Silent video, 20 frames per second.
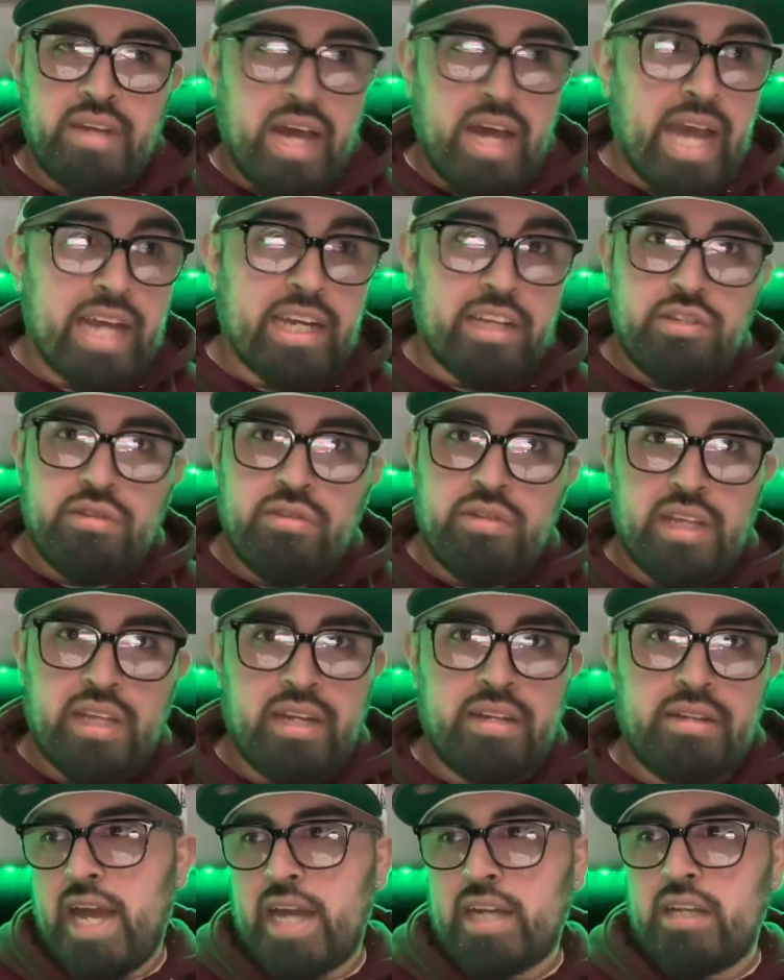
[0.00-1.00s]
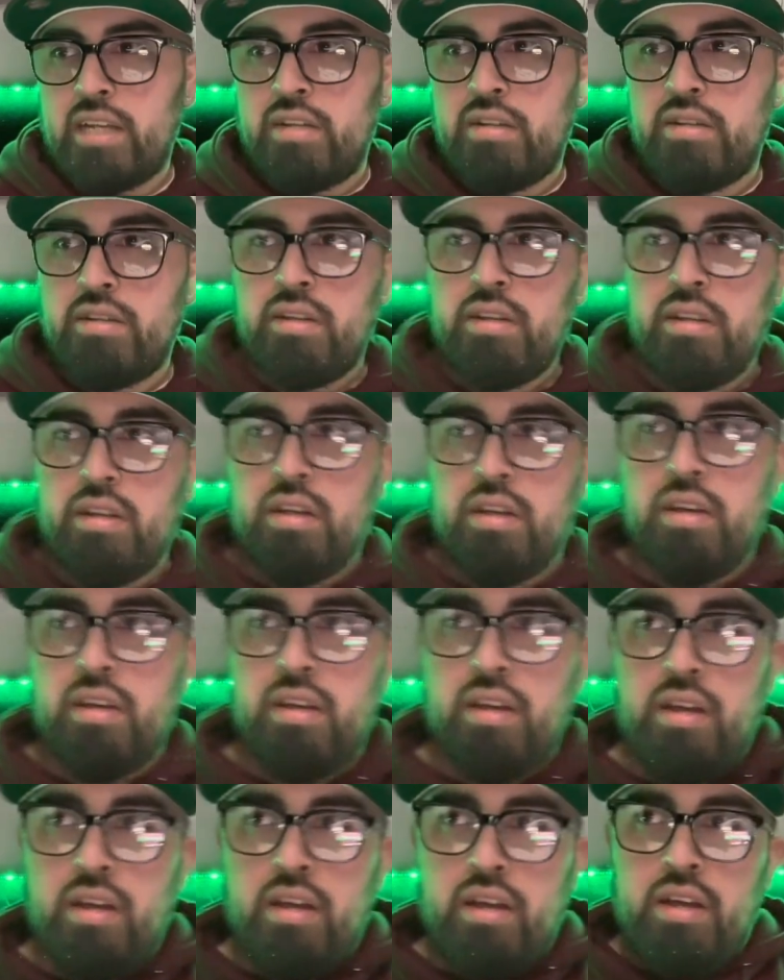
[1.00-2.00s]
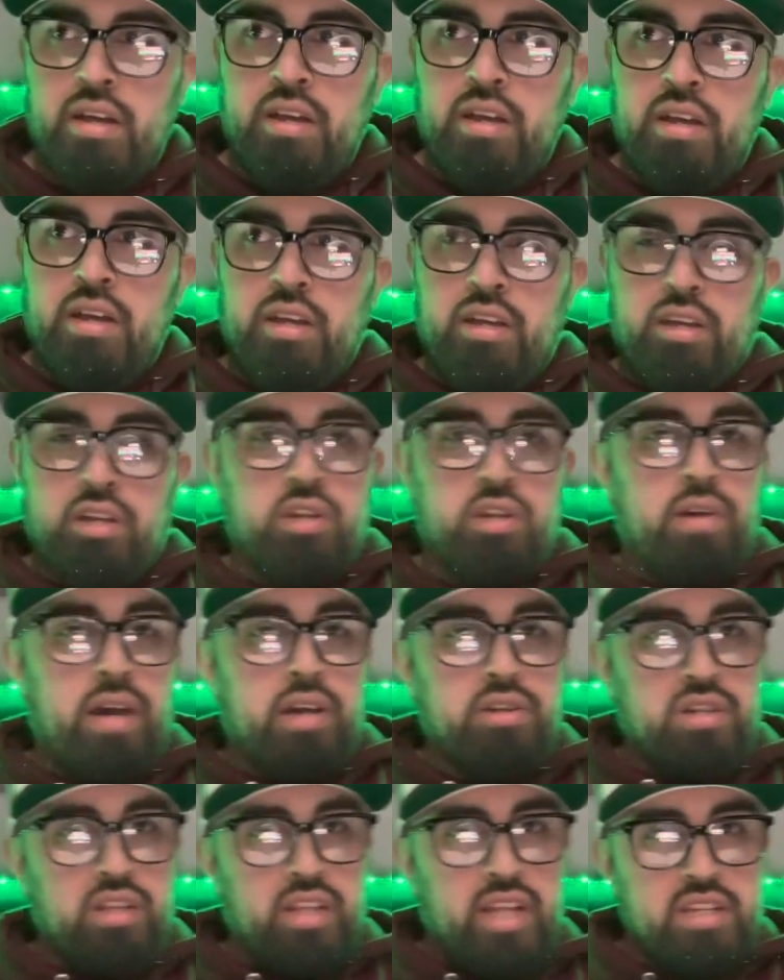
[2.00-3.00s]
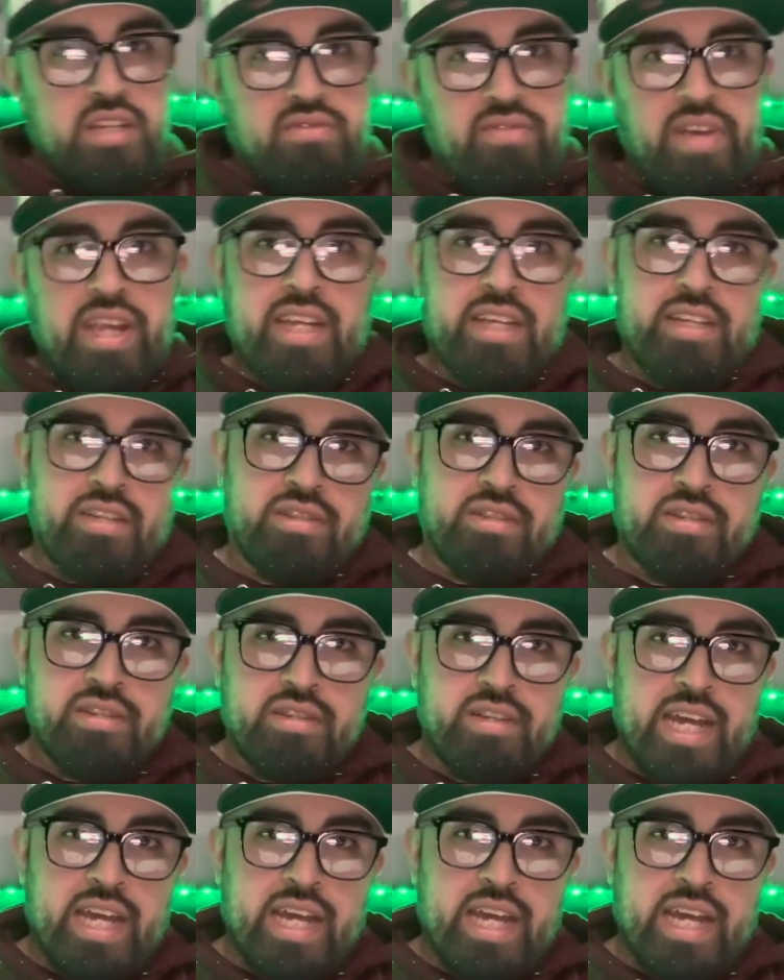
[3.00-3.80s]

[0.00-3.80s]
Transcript: I can do that. I can go out to Las Vegas.